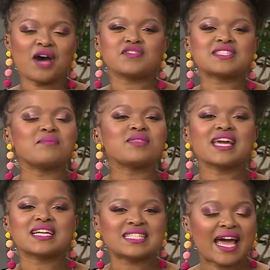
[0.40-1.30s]
Now for
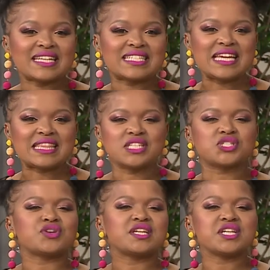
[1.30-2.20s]
something exciting,
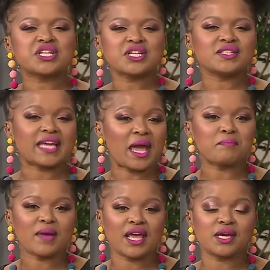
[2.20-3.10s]
these traditional
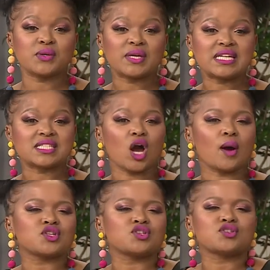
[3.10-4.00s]
Cape Malay cookies
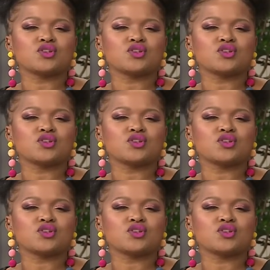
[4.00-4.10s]
are